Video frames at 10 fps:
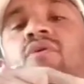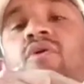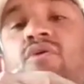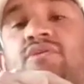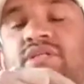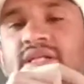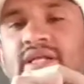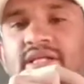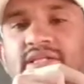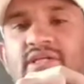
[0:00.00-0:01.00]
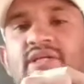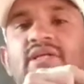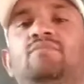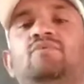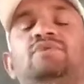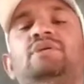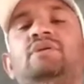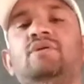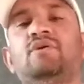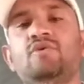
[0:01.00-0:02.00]
oscillatory motion.
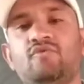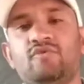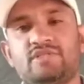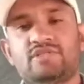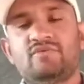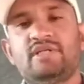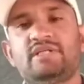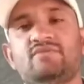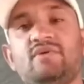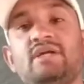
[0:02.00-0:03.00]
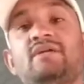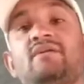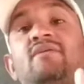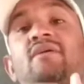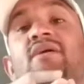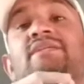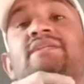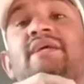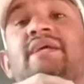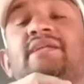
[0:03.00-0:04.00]
First one is what?
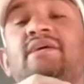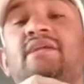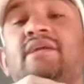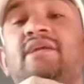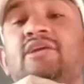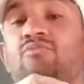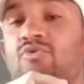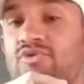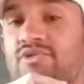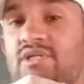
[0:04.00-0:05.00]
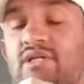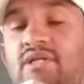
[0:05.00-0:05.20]
Translatory motion.